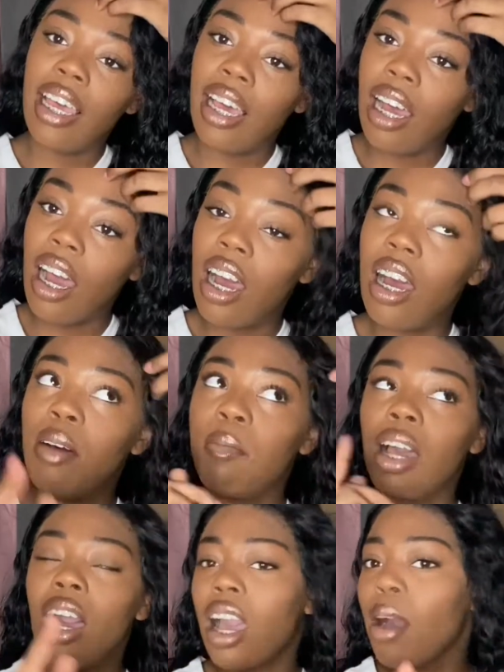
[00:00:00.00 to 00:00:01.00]
a
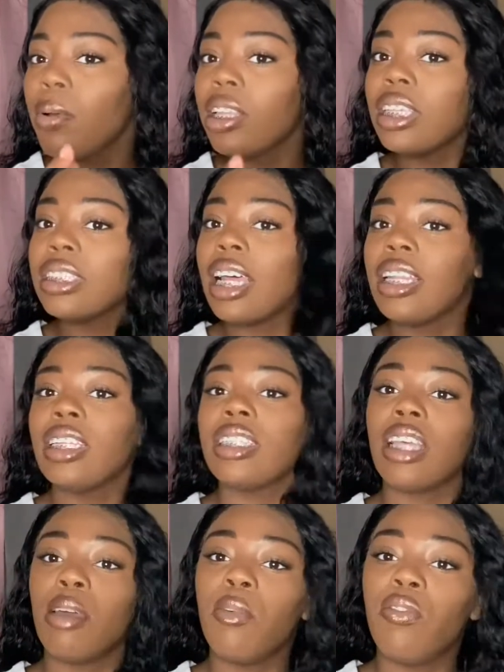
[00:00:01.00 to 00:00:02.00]
couple of things I need to say
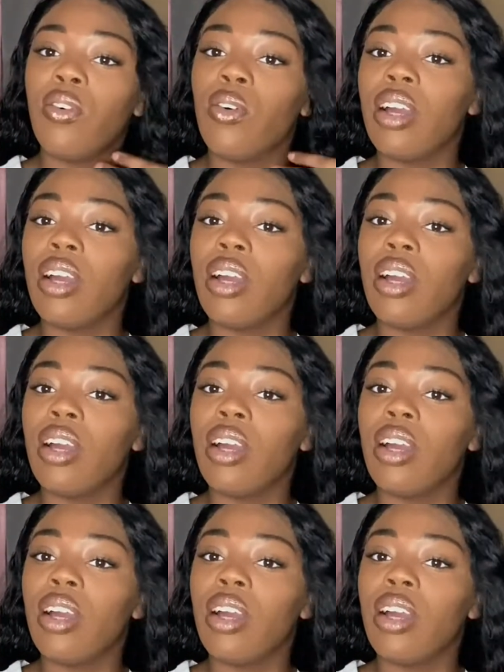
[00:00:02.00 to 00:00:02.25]
before.